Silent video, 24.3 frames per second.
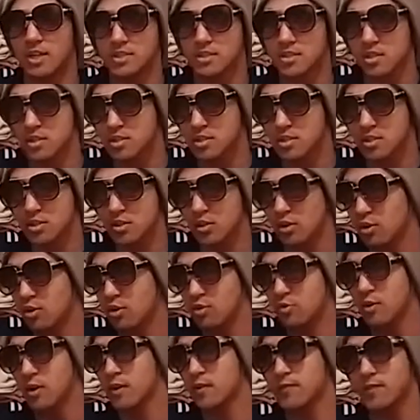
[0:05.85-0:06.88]
just a little
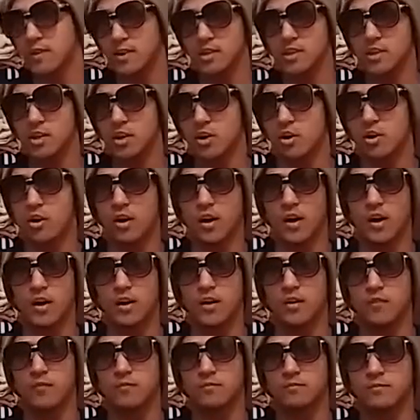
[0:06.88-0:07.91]
quick video
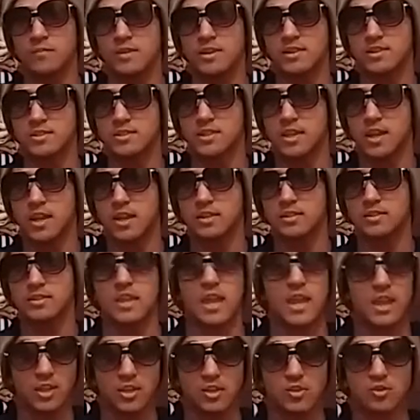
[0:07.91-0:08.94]
of me saying
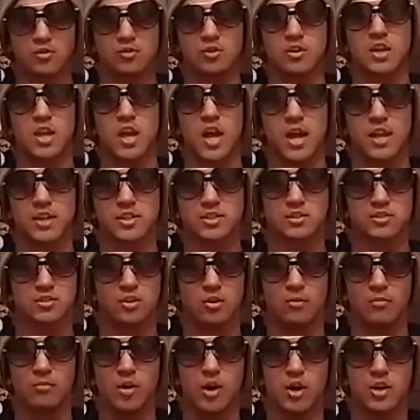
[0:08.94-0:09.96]
thank you guys
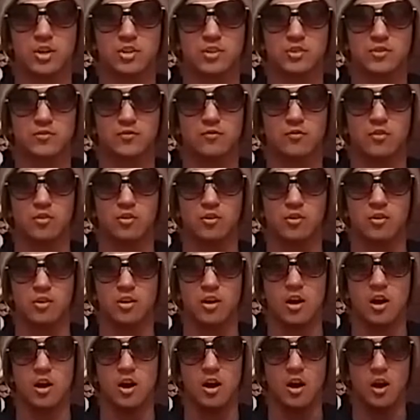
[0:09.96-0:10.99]
so much
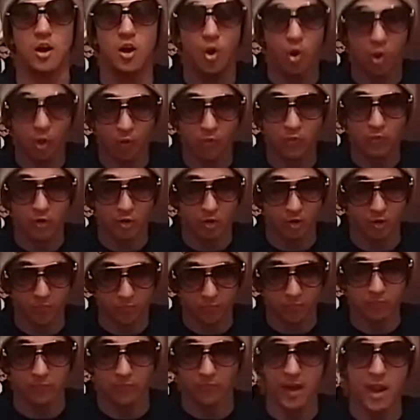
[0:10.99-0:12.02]
for over
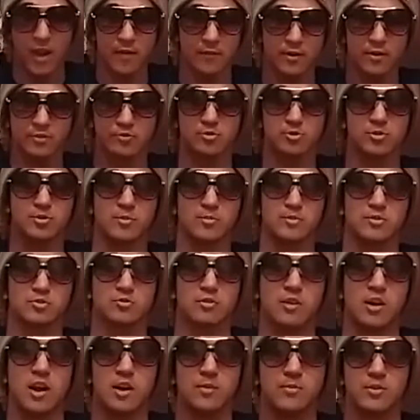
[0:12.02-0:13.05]
500
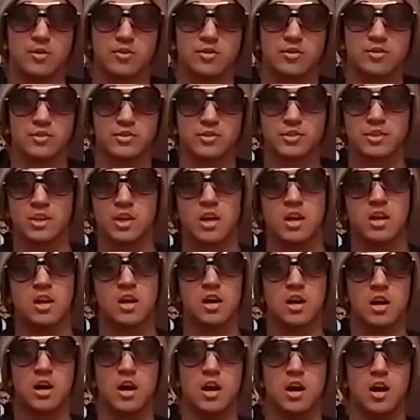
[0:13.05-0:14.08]
subscribers.
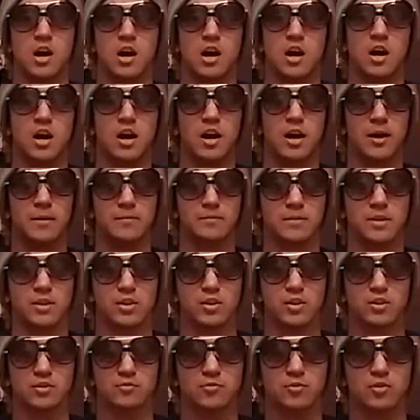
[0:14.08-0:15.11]
You know,
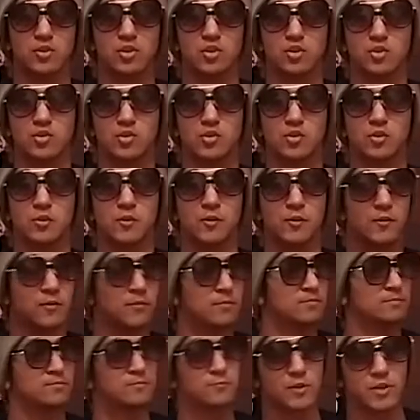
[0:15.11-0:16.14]
it's pretty cool
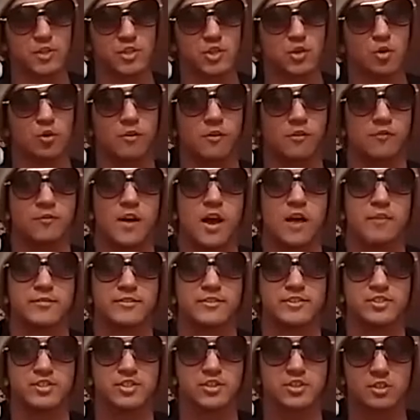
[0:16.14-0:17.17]
reaching over
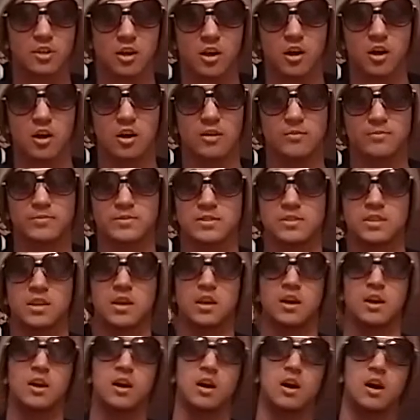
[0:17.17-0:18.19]
500 subs.
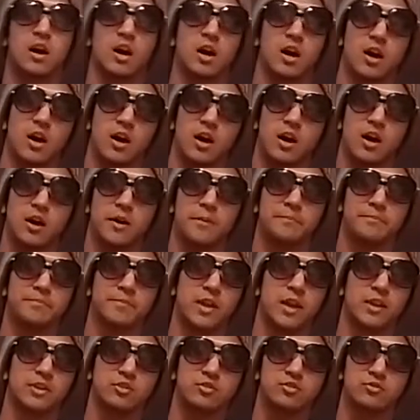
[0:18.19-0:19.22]
I
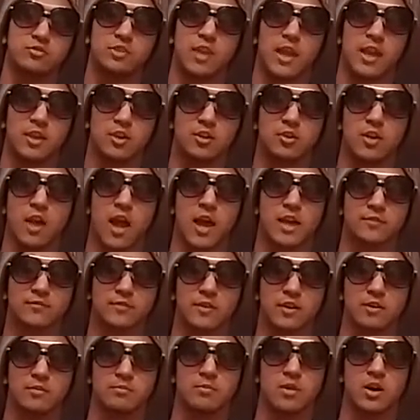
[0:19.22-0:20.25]
do thank you guys
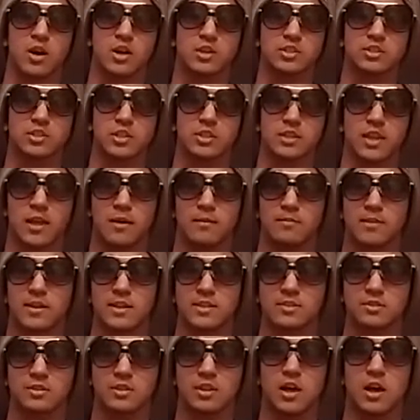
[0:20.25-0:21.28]
very much, and that
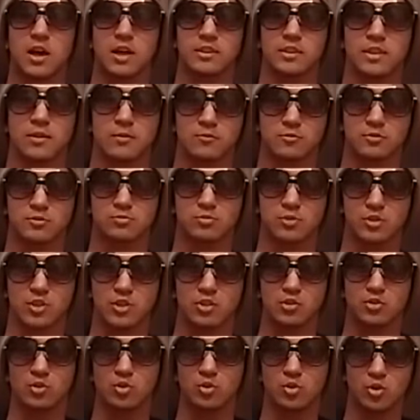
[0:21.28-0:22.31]
means a lot. That was
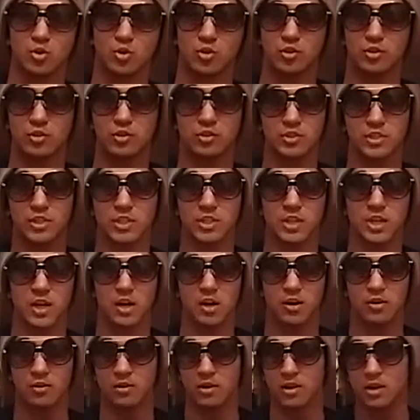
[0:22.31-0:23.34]
pretty cool, you
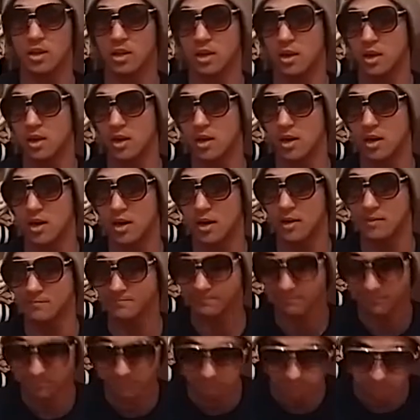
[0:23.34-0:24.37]
know.
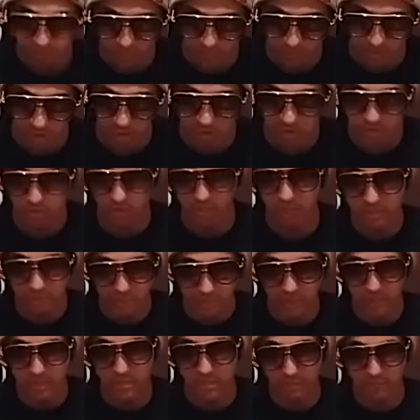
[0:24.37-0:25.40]
So
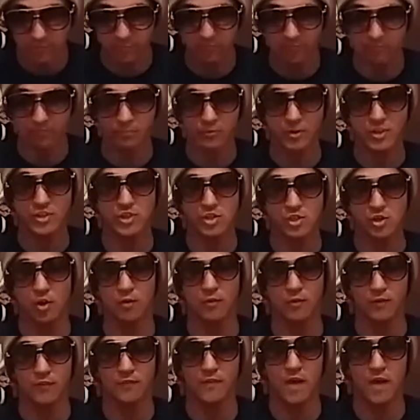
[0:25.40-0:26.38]
because of reaching over